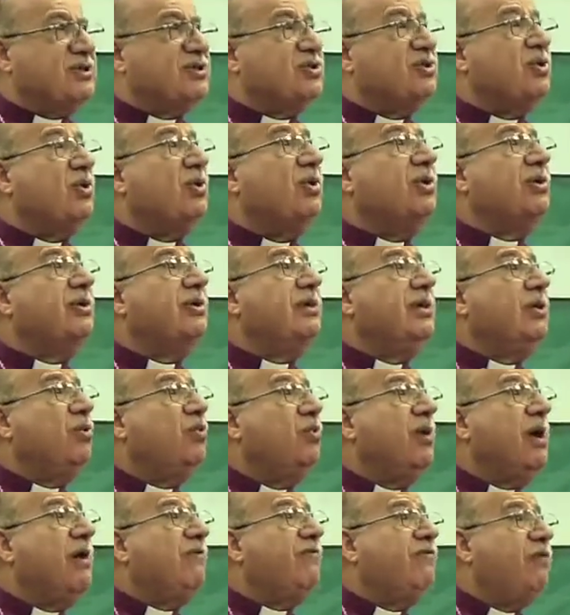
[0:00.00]
So the
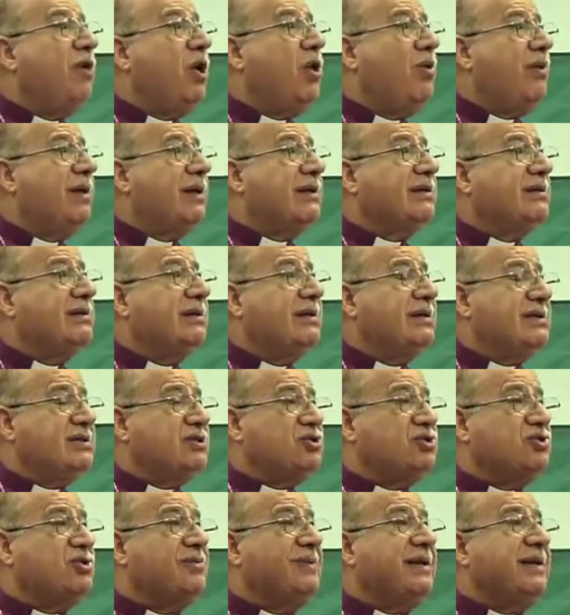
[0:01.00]
way forward
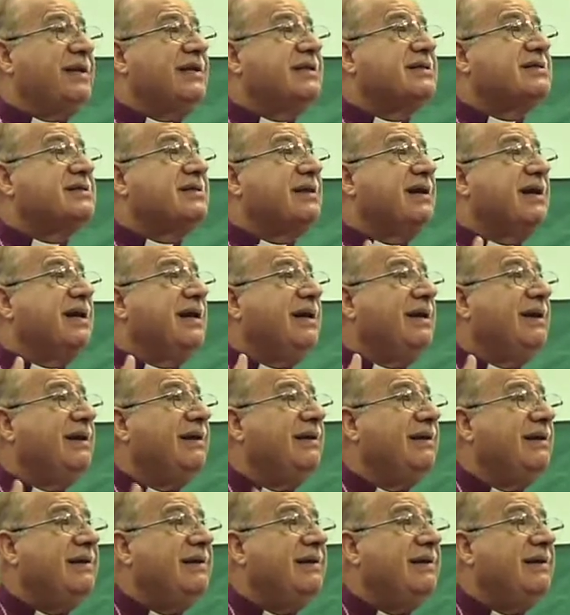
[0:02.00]
is to make Israel